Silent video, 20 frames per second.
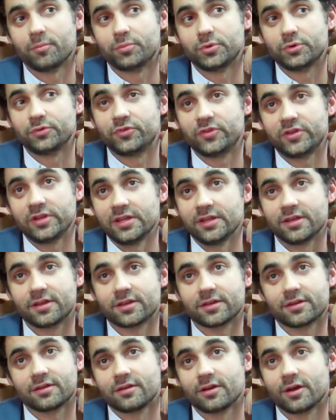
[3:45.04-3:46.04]

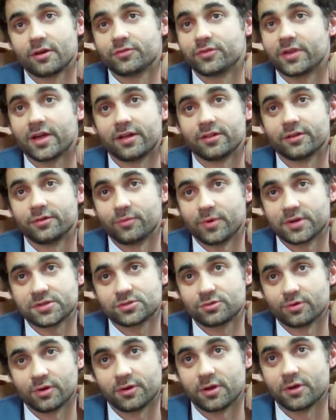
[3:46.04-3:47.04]
boutique hotel and
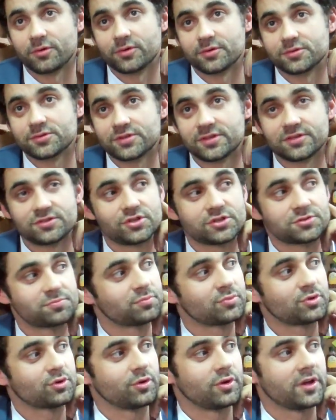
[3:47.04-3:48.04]
restaurant owners that
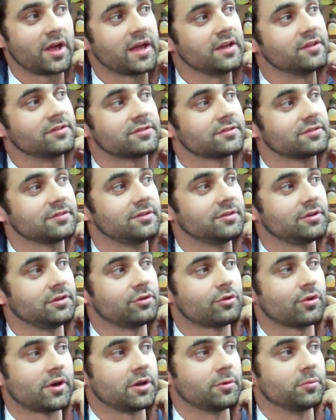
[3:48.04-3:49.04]
just create
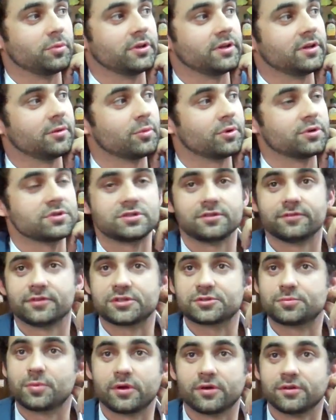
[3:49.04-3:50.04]
incredibly immersive
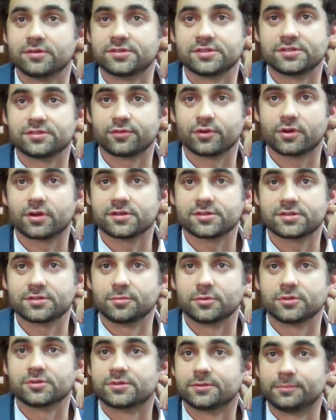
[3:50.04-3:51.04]
experiences for
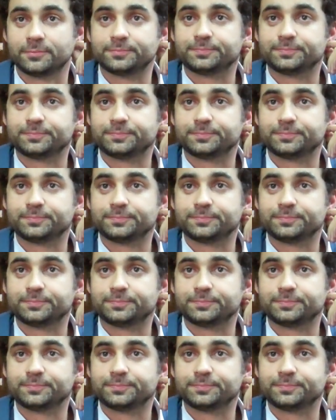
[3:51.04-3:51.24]
customers.